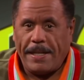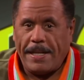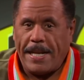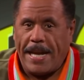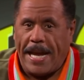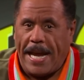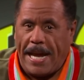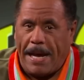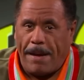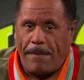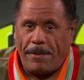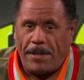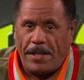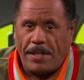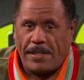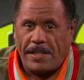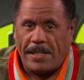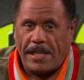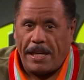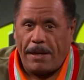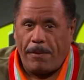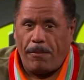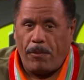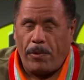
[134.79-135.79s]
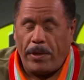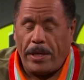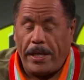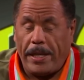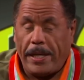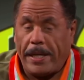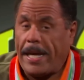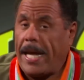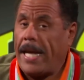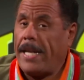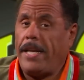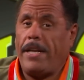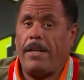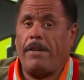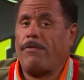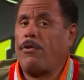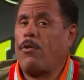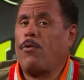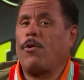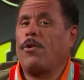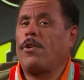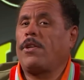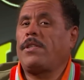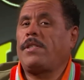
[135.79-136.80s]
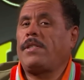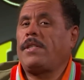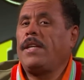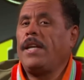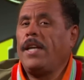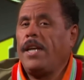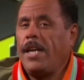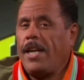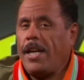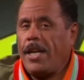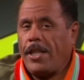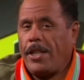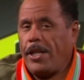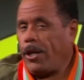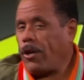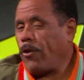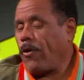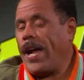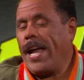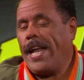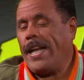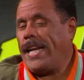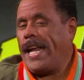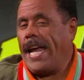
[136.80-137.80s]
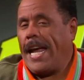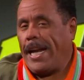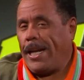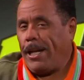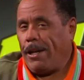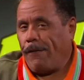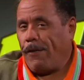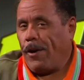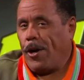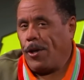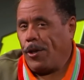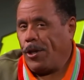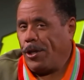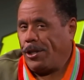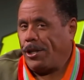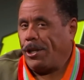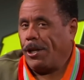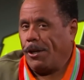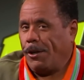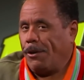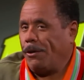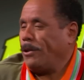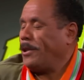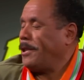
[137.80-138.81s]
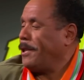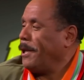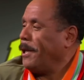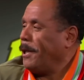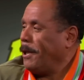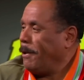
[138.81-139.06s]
NAMM in the same week, and then, of course, the granddaddy of all the shows,